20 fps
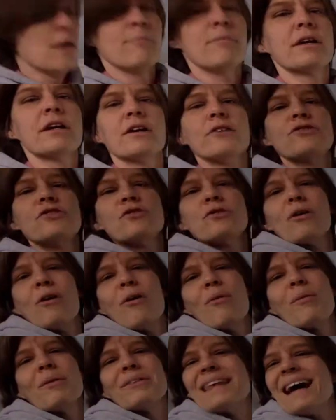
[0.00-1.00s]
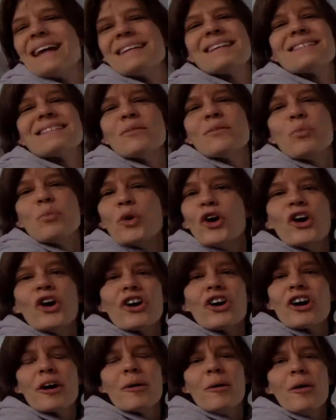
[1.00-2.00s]
because you go, well, that doesn't
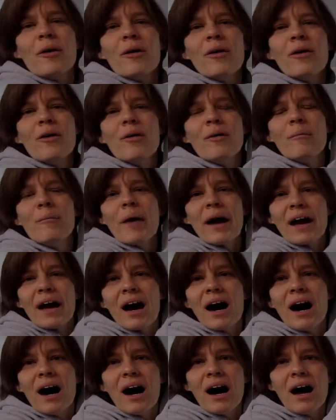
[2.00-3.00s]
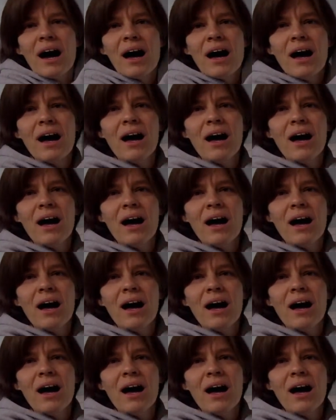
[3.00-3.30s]
work, Becca.